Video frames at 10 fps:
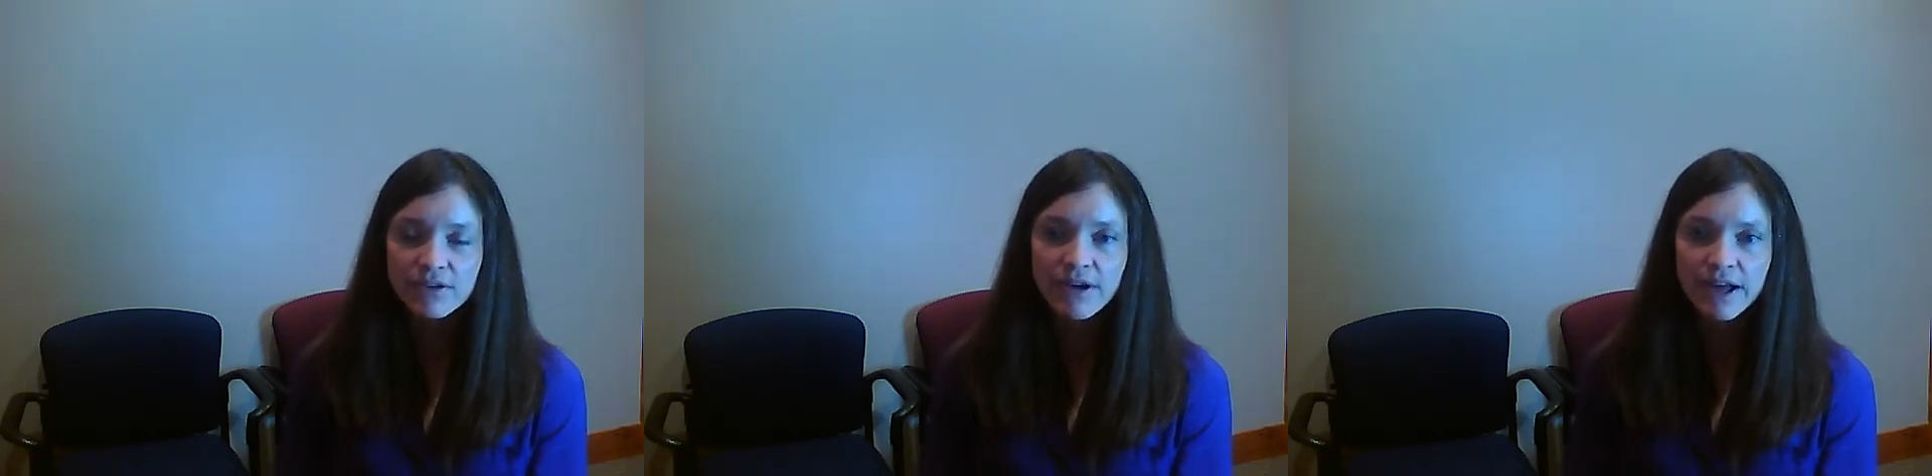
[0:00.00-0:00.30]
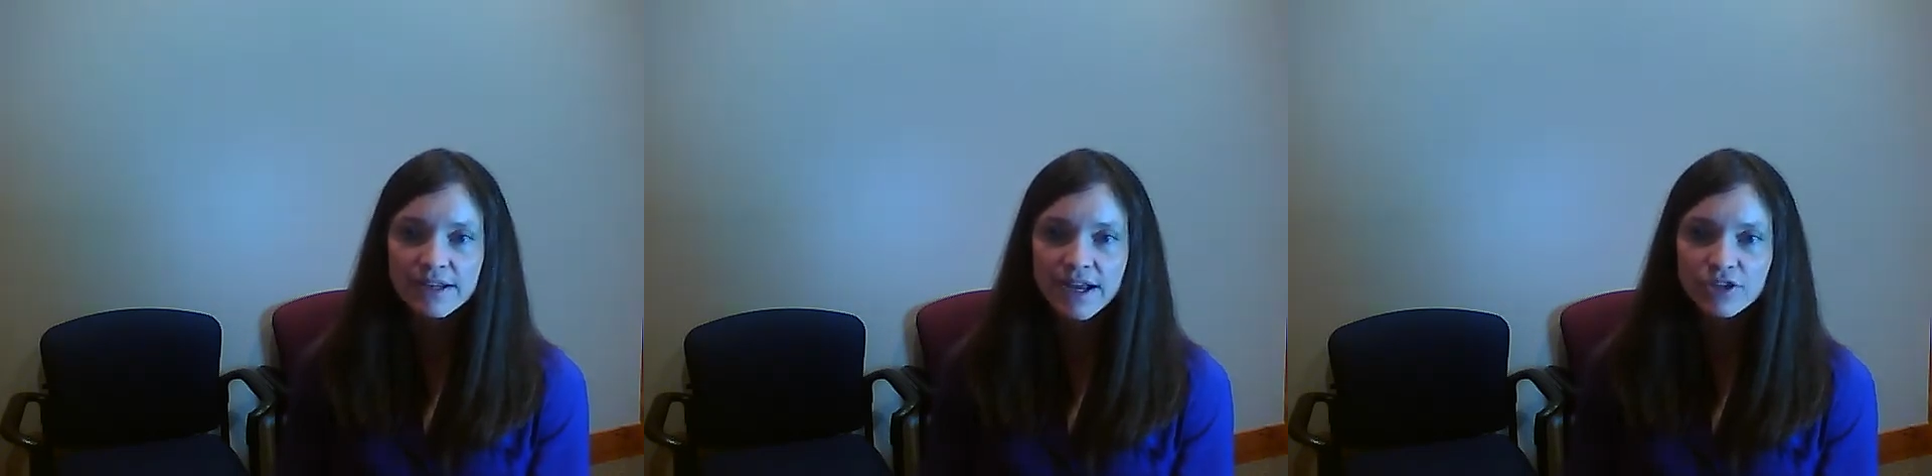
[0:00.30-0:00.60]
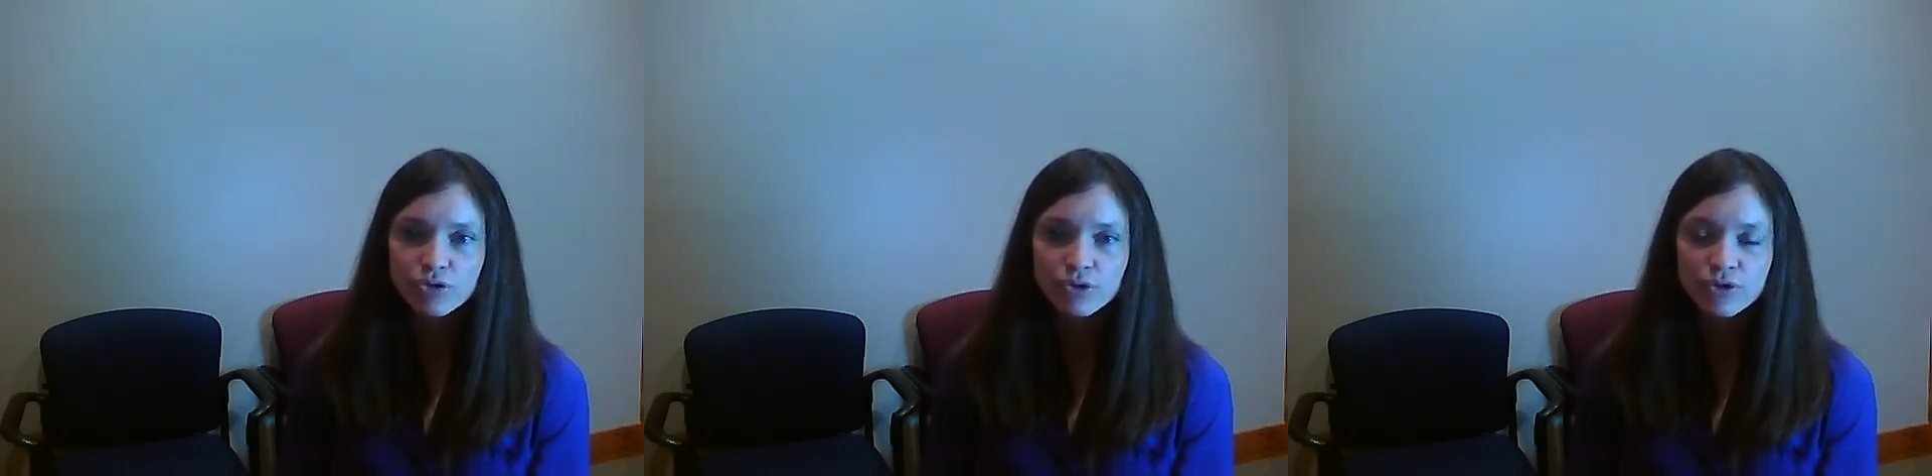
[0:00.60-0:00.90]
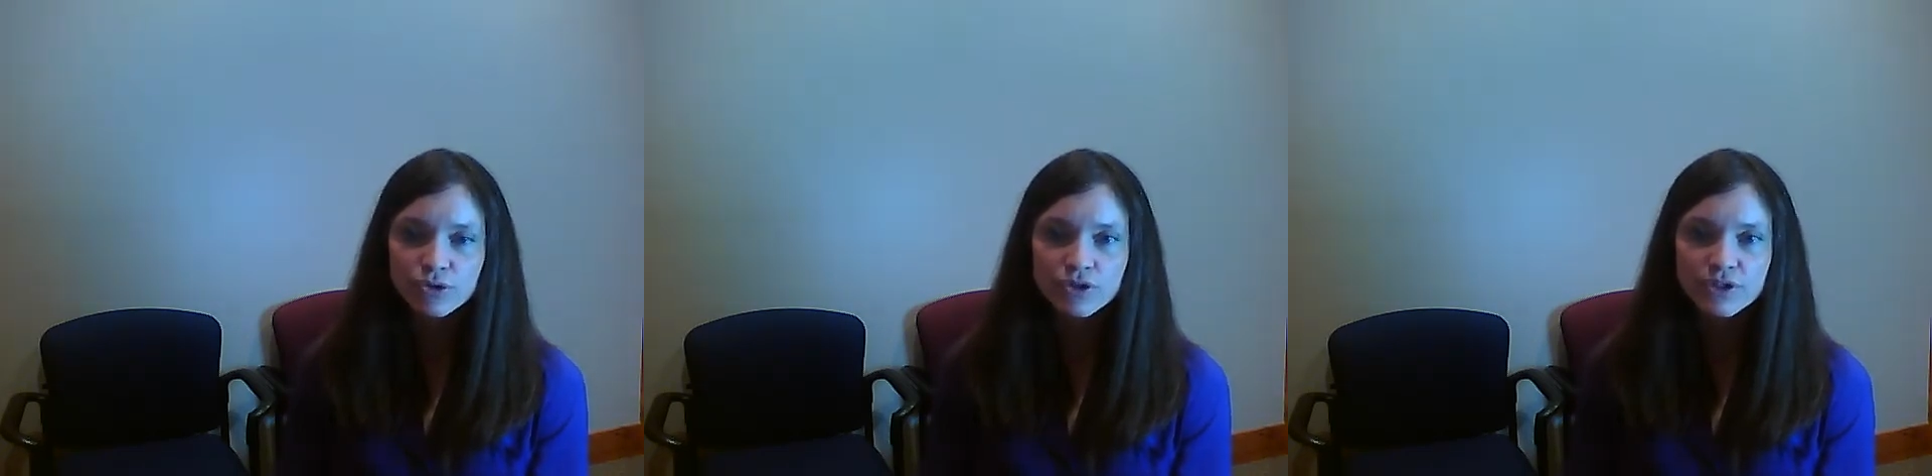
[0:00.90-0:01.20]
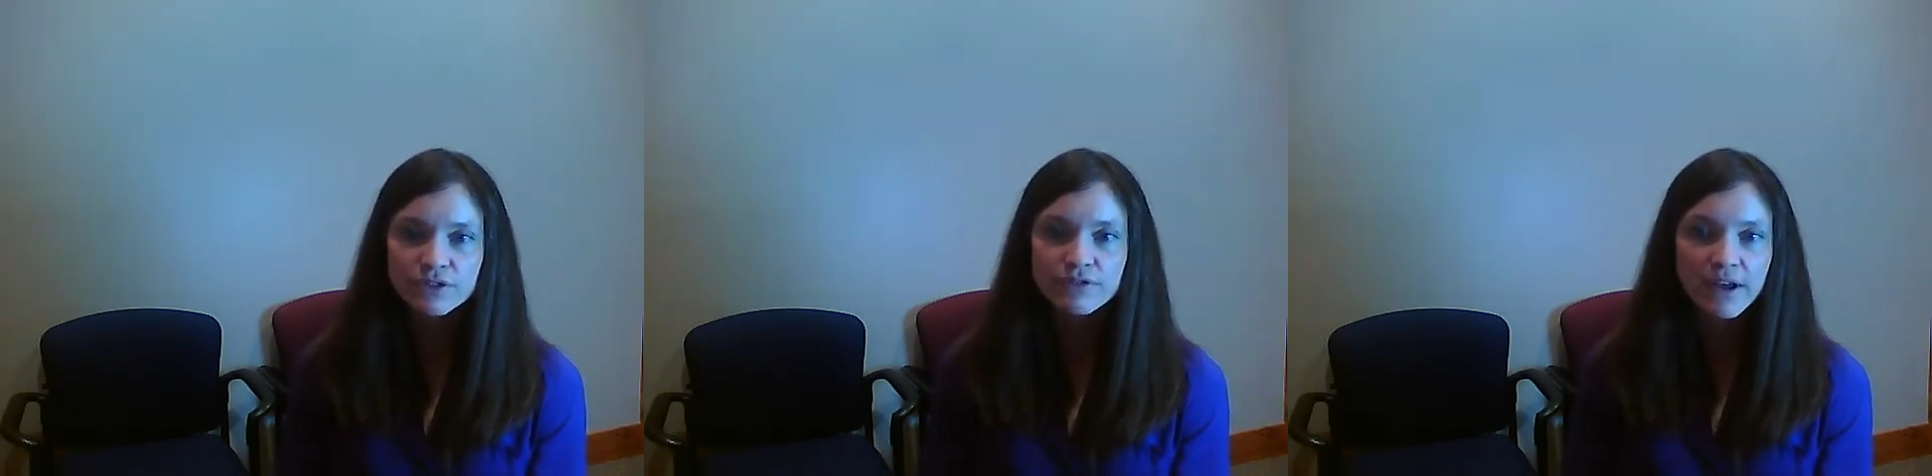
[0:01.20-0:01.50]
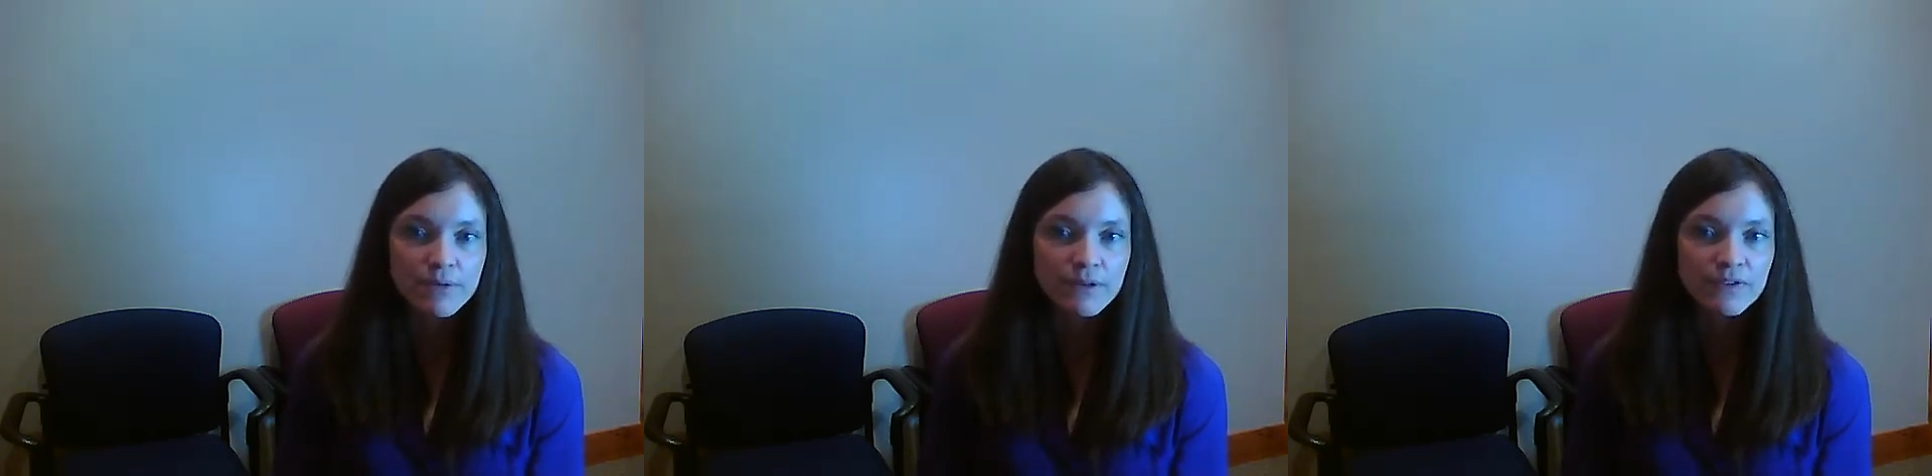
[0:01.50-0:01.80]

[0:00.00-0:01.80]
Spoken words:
You've got natural sources of vitamin